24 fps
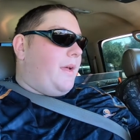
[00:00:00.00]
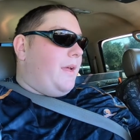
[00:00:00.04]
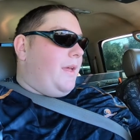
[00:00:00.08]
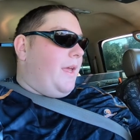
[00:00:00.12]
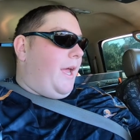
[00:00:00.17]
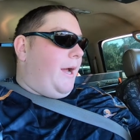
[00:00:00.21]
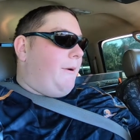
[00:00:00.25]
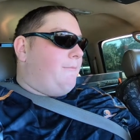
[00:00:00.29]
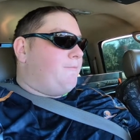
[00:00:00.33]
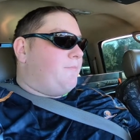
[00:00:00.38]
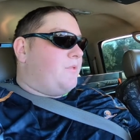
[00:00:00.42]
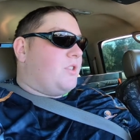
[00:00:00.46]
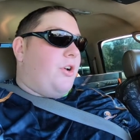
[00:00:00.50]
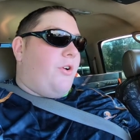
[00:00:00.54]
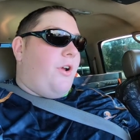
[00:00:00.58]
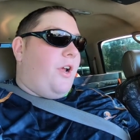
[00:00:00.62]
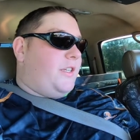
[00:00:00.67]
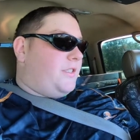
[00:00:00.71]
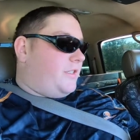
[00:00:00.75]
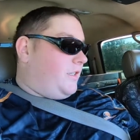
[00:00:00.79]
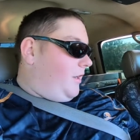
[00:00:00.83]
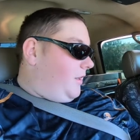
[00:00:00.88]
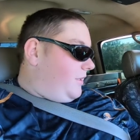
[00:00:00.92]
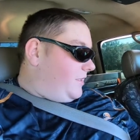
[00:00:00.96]
Yeah, so
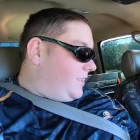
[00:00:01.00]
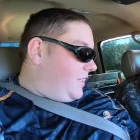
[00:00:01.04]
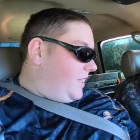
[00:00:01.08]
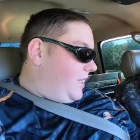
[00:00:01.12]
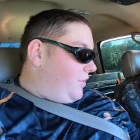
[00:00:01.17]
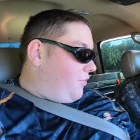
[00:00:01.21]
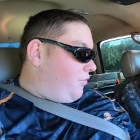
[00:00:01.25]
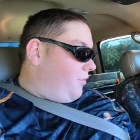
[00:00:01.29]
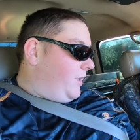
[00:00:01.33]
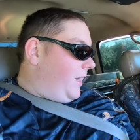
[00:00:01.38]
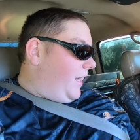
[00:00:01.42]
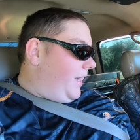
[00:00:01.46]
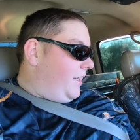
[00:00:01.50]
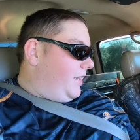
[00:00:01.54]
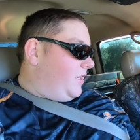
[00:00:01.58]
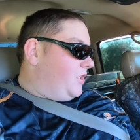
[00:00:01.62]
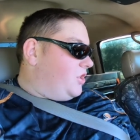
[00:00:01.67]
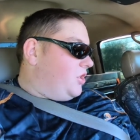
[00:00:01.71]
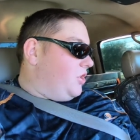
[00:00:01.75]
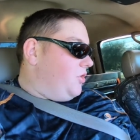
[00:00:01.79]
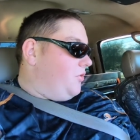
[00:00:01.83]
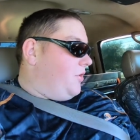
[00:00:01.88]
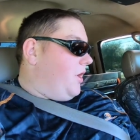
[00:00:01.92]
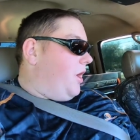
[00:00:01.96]
SRT
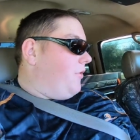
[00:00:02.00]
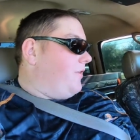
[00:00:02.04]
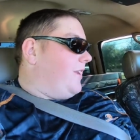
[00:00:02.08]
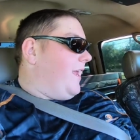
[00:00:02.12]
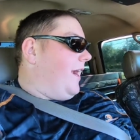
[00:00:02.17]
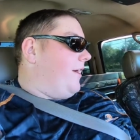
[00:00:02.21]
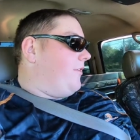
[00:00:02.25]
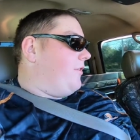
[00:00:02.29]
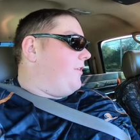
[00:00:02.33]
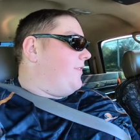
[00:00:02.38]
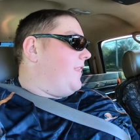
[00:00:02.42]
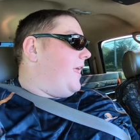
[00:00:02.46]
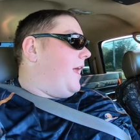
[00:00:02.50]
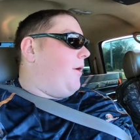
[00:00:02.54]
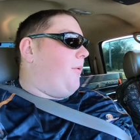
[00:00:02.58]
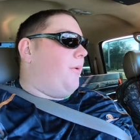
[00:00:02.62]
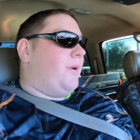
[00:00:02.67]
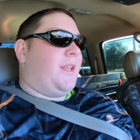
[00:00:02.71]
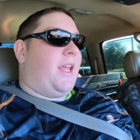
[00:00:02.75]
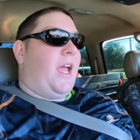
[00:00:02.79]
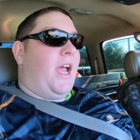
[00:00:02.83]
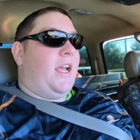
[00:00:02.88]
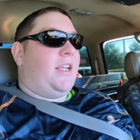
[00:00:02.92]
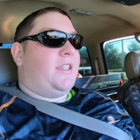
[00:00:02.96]
392, no doubt on that
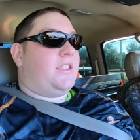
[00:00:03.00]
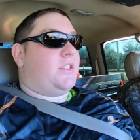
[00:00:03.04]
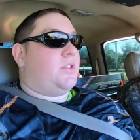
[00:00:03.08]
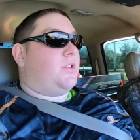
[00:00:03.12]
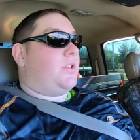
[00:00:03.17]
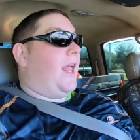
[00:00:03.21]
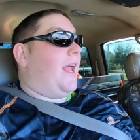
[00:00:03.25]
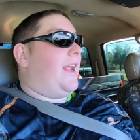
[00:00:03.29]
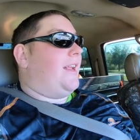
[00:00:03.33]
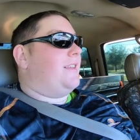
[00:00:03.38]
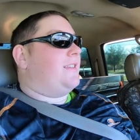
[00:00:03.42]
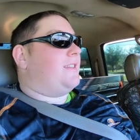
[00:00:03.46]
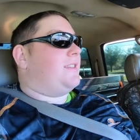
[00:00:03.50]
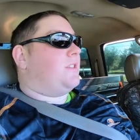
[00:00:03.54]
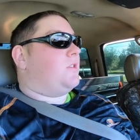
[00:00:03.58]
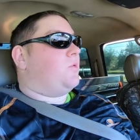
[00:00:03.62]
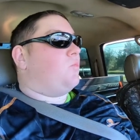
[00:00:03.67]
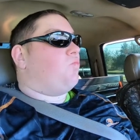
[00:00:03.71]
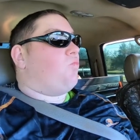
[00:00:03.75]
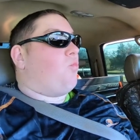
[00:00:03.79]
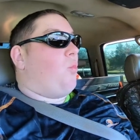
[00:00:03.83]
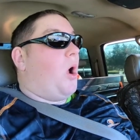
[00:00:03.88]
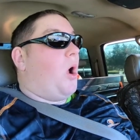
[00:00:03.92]
one, guys. That is.